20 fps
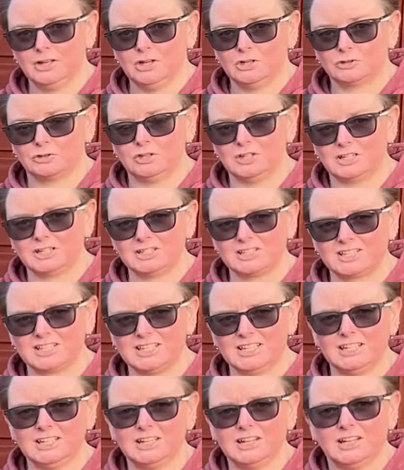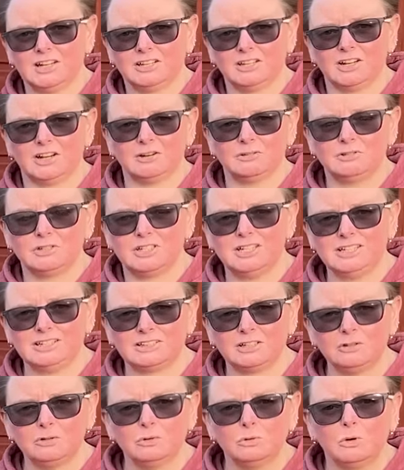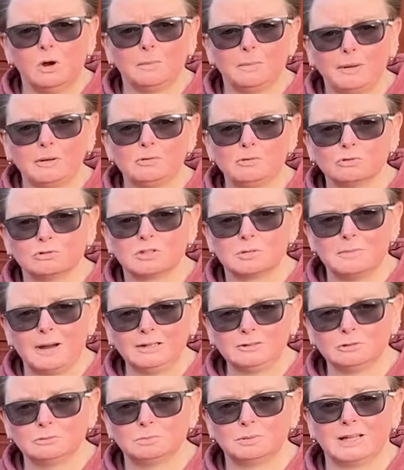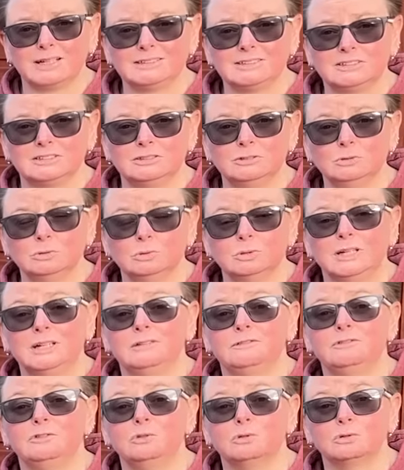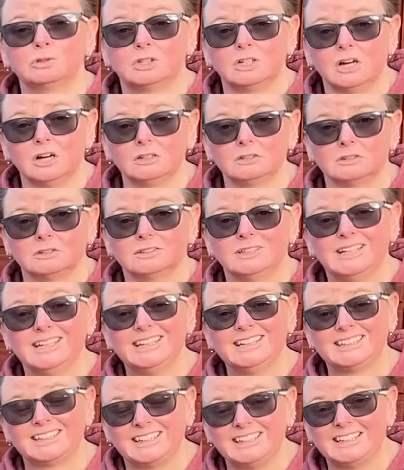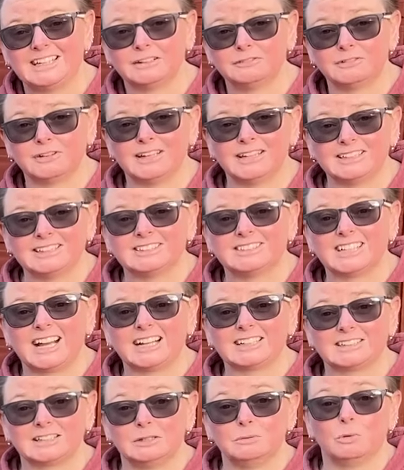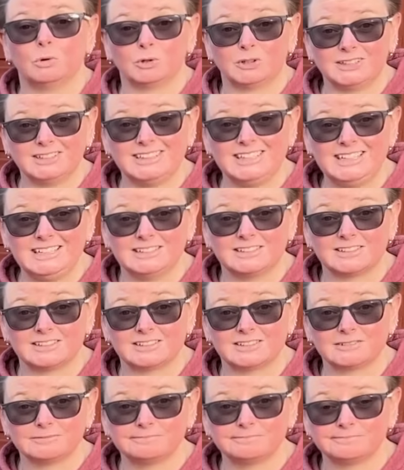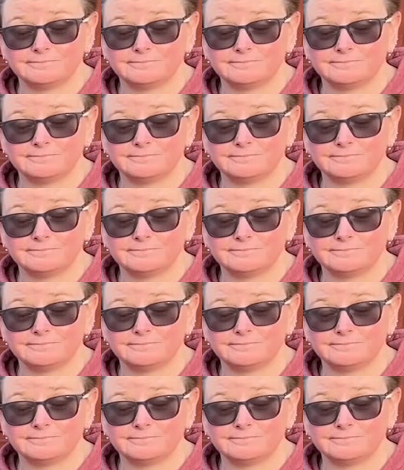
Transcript: So you can see, you know, you need to know about your tomato plant to know if your garden can give it exactly what it needs.